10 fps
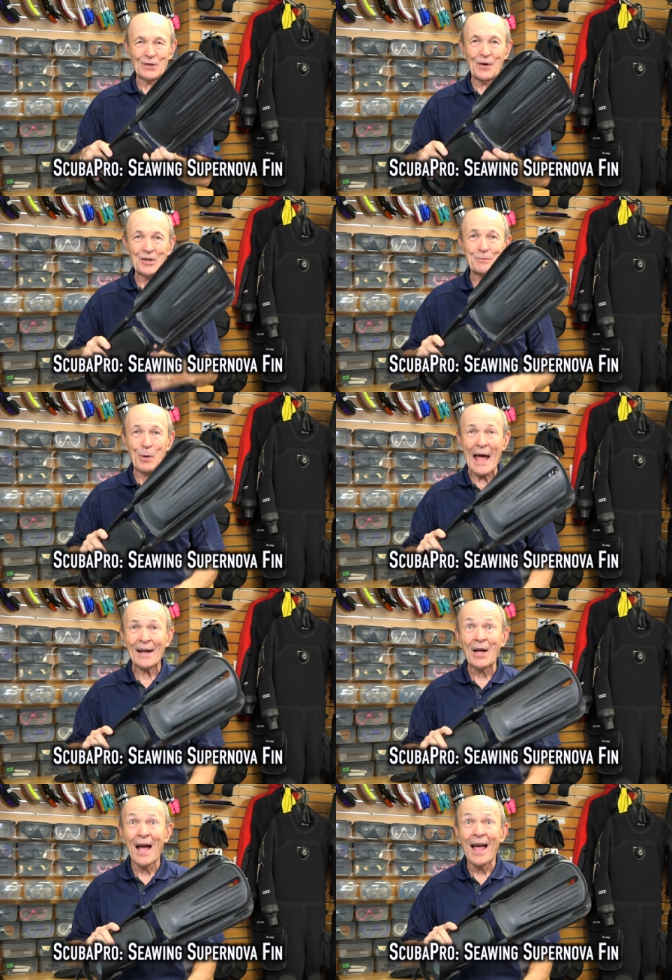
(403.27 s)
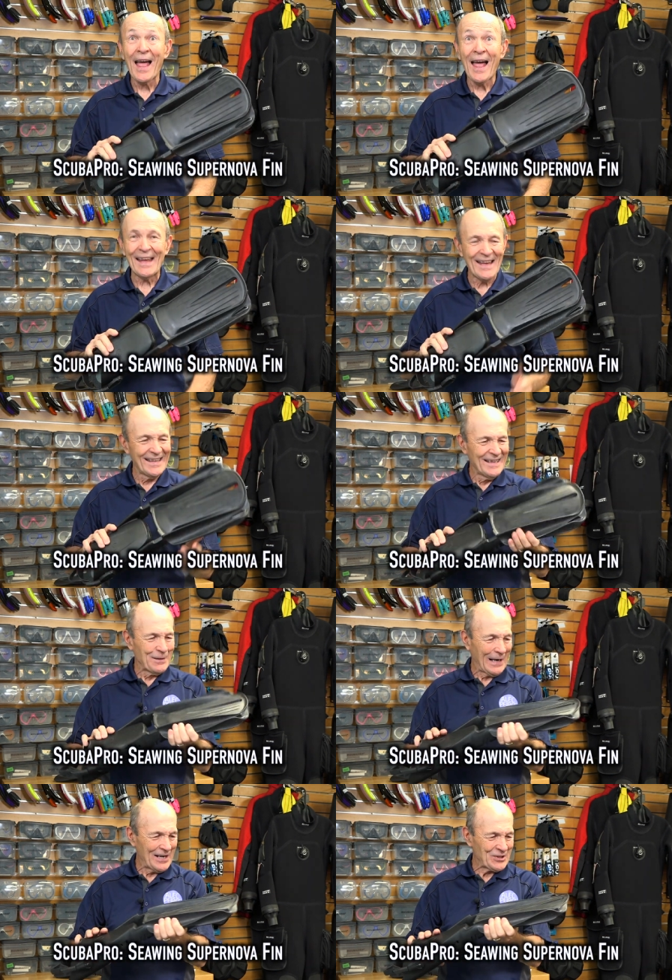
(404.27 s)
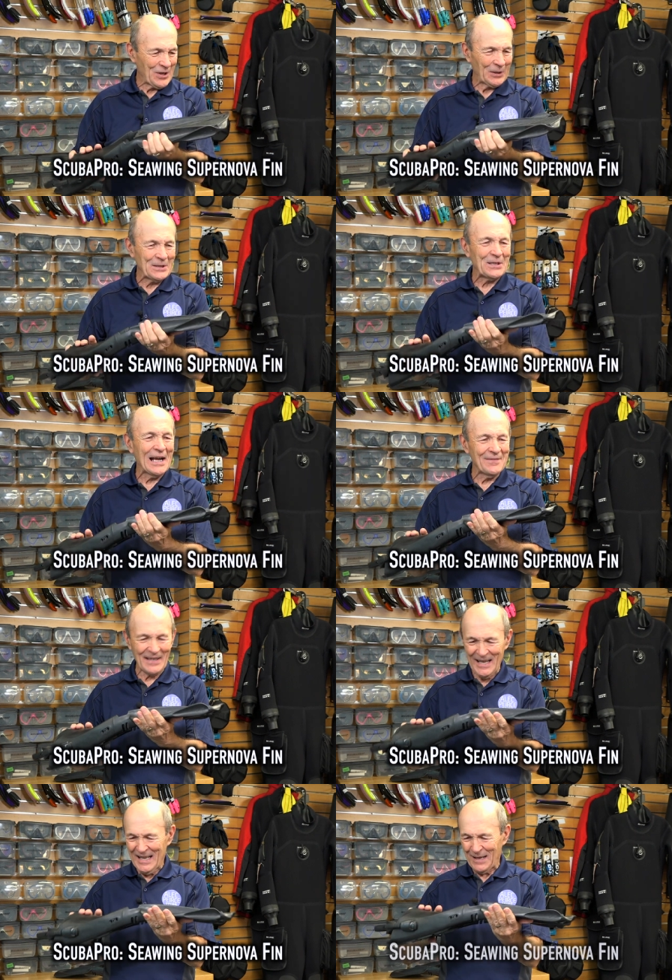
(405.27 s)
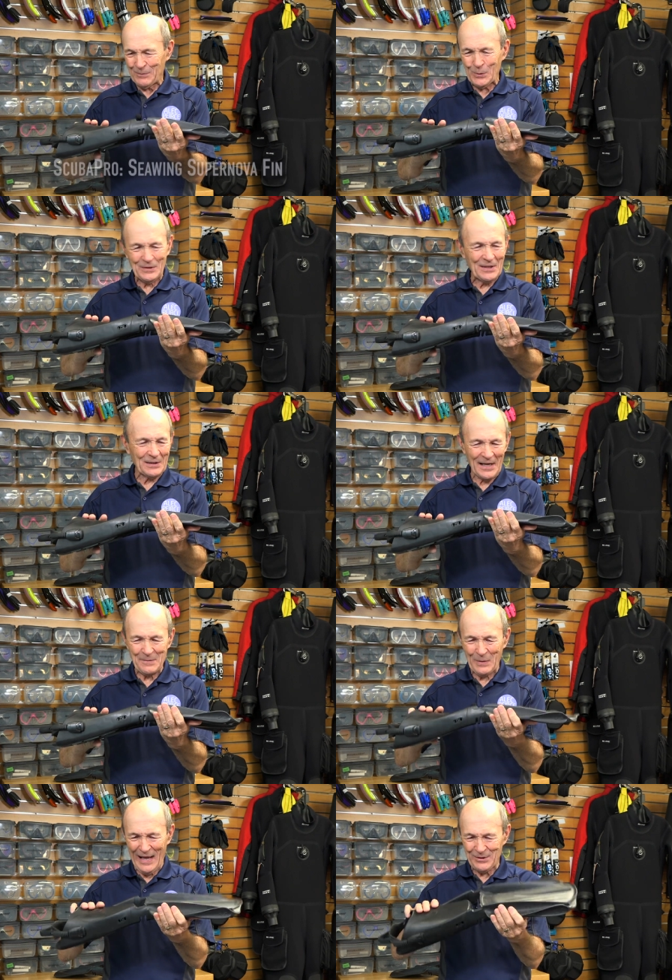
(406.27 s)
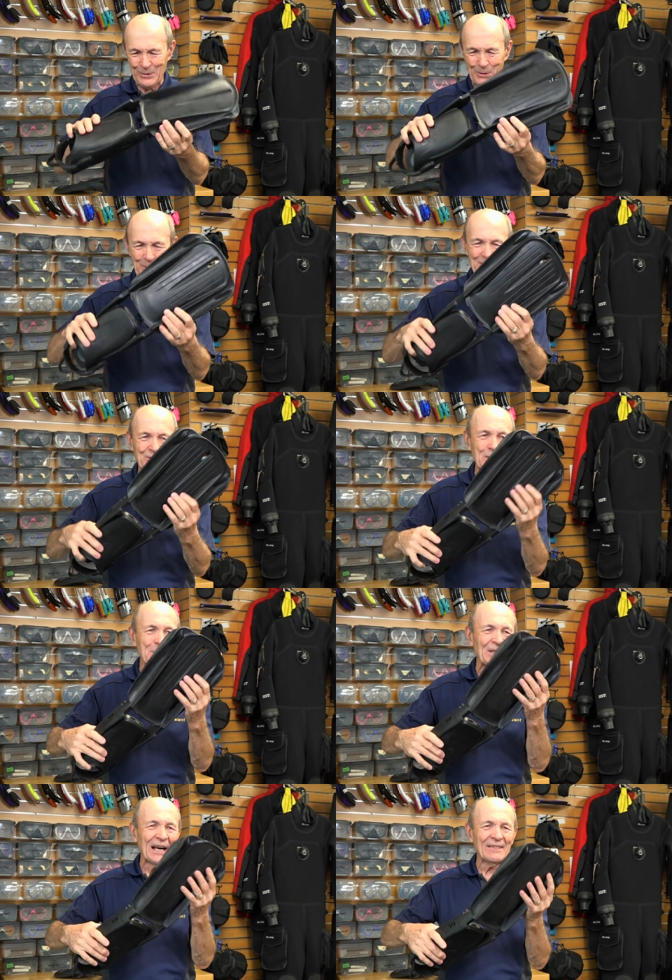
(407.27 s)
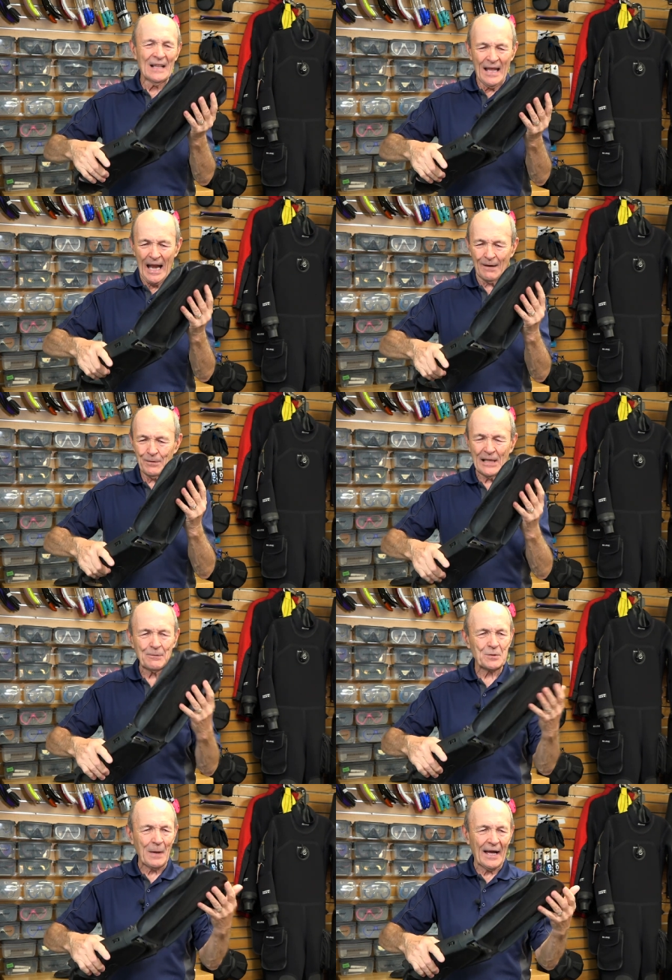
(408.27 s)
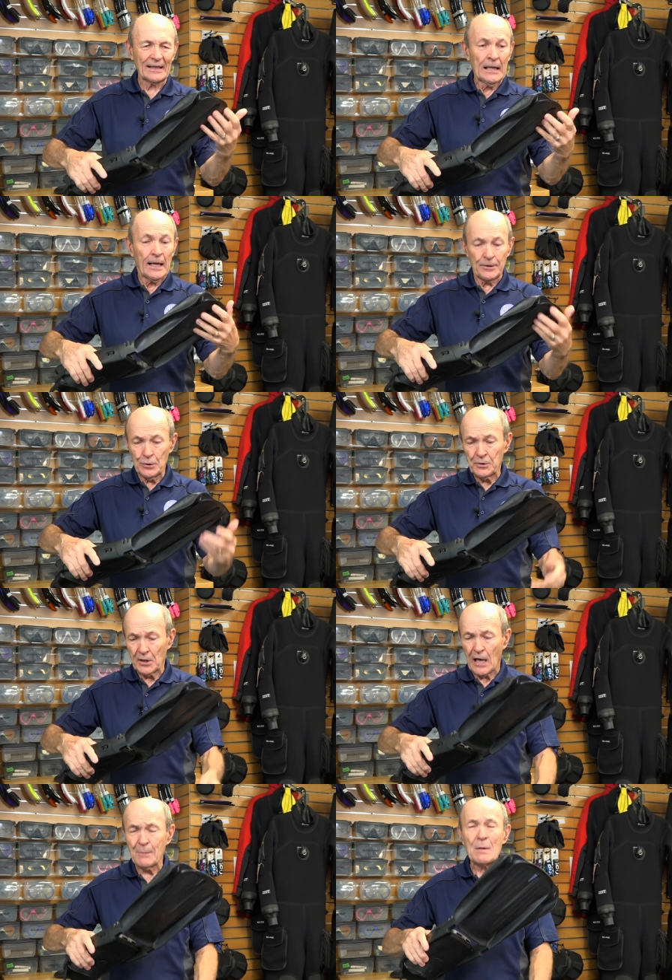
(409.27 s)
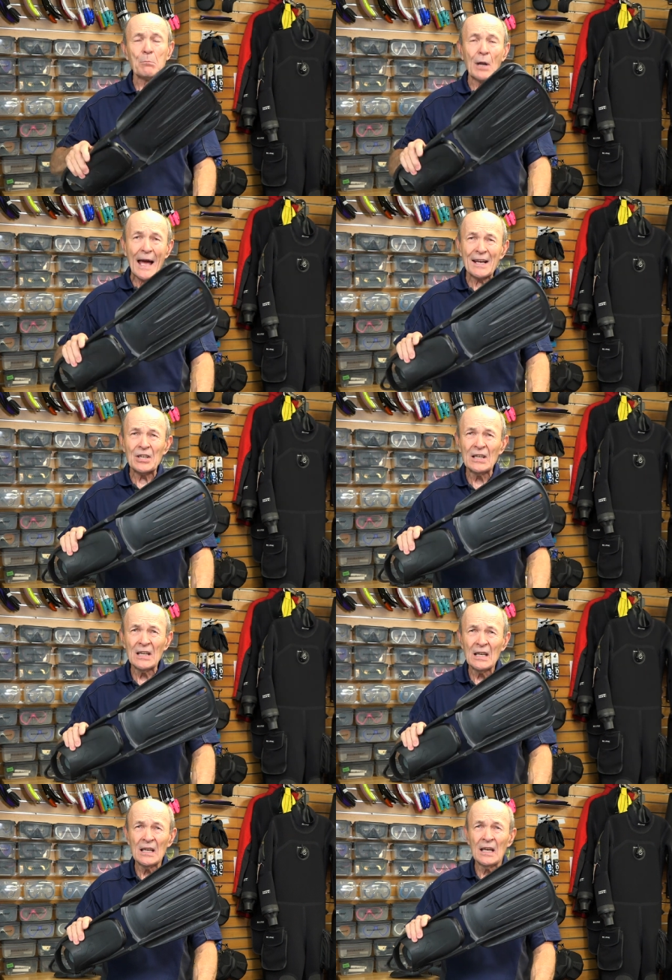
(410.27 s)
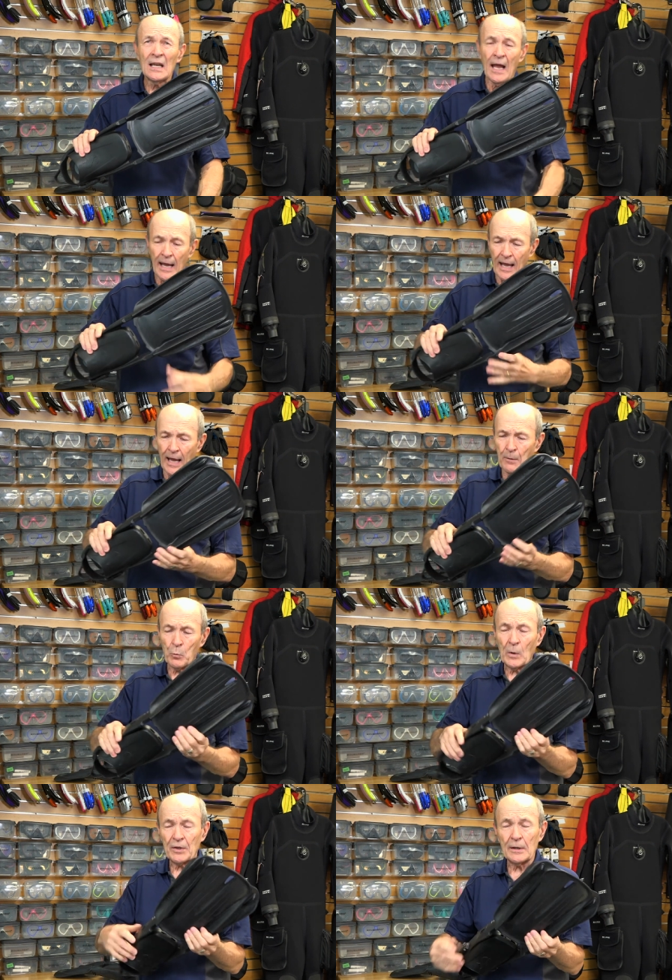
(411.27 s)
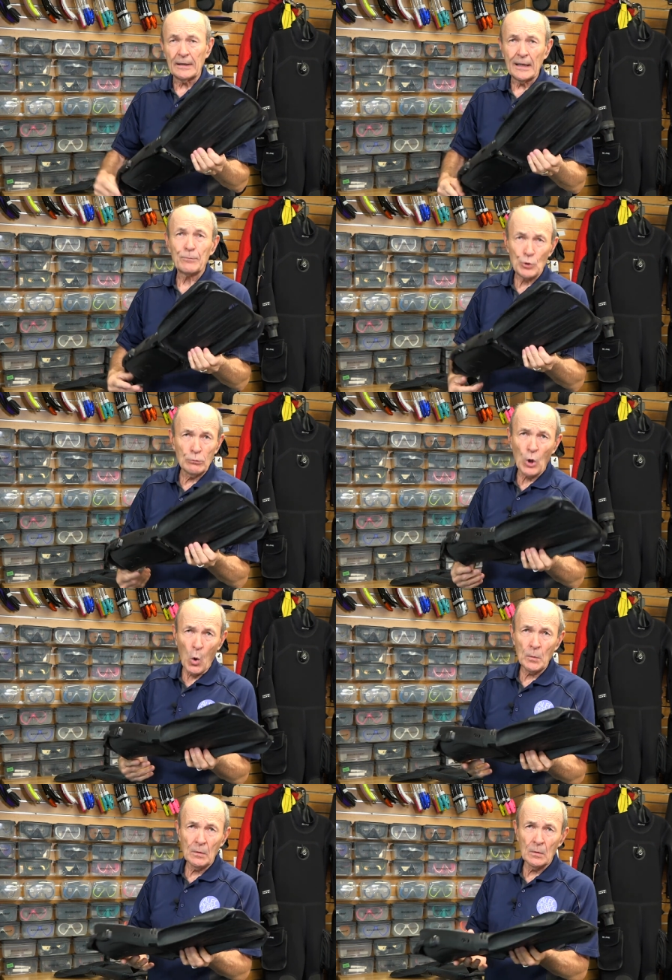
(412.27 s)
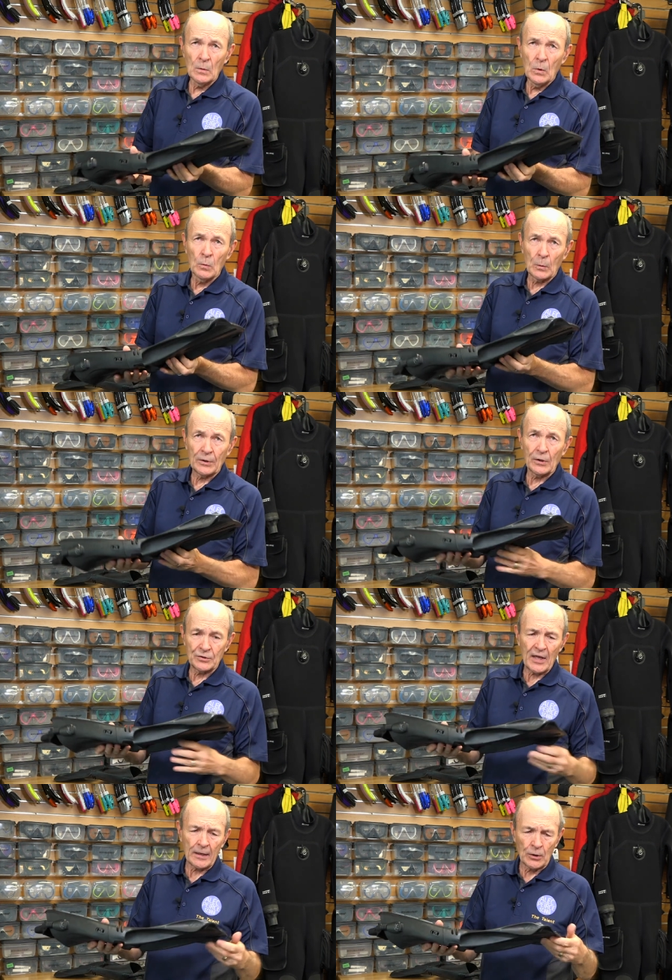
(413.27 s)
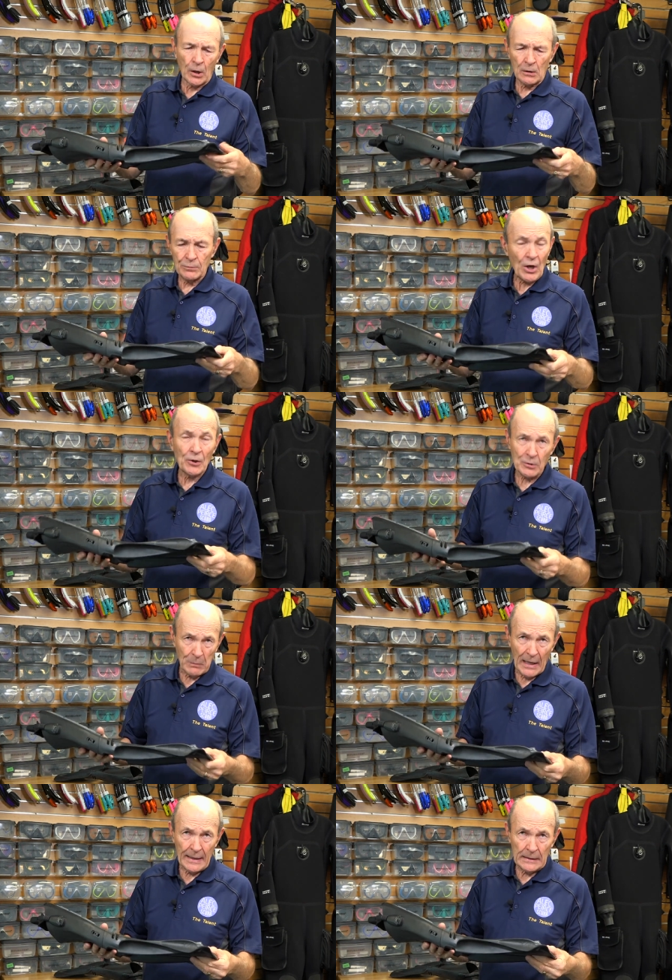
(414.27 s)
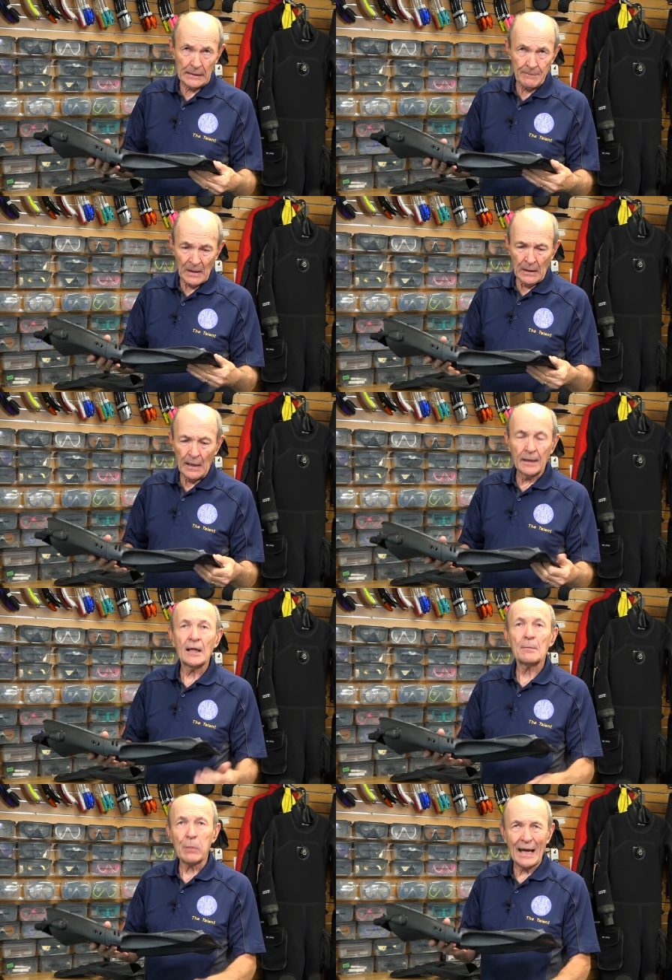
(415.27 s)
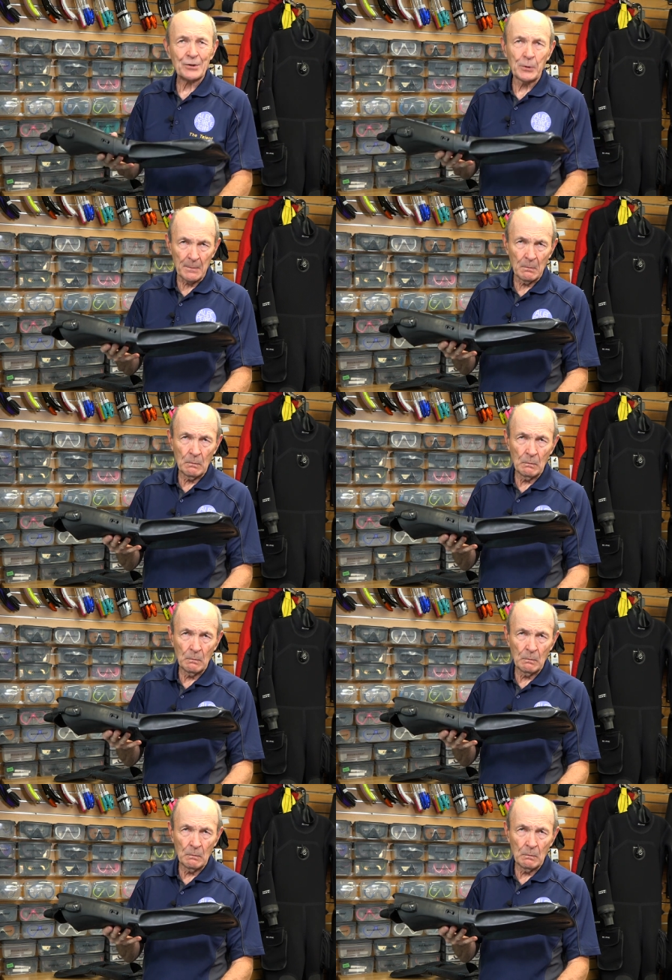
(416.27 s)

of all, it's black. Yeah, when I started diving, if you didn't like black, you couldn't scuba dive. Everything was black. It usually came in black with a two-tone, with the second color was also black, and it had black trim.